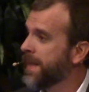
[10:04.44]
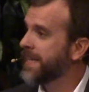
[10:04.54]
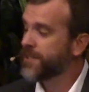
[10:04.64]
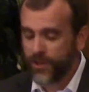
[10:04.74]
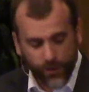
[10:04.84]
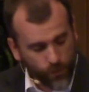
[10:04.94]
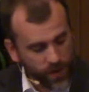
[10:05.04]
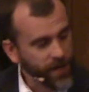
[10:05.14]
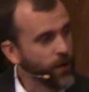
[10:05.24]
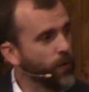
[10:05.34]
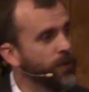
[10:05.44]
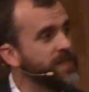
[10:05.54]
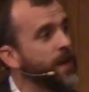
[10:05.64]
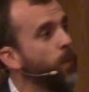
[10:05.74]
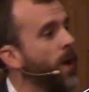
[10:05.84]
It's
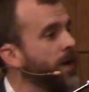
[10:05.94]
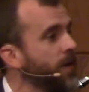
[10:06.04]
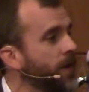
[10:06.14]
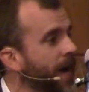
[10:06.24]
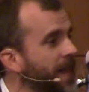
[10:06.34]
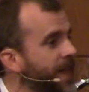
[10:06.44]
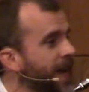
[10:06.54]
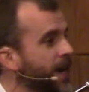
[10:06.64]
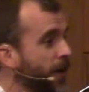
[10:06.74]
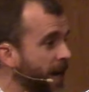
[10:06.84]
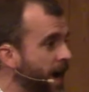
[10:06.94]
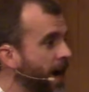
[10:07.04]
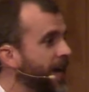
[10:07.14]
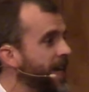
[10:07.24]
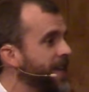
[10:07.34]
20-year-olds. They wander and they're
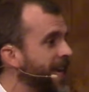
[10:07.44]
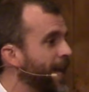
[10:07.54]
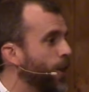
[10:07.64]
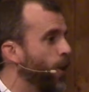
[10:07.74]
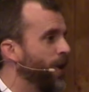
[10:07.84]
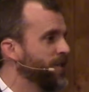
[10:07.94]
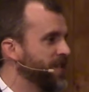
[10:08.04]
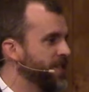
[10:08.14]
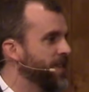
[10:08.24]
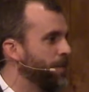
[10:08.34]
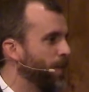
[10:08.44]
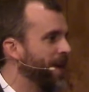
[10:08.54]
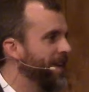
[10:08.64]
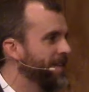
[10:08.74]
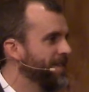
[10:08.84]
cocky and they get lost and
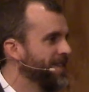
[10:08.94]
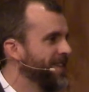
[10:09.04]
separated.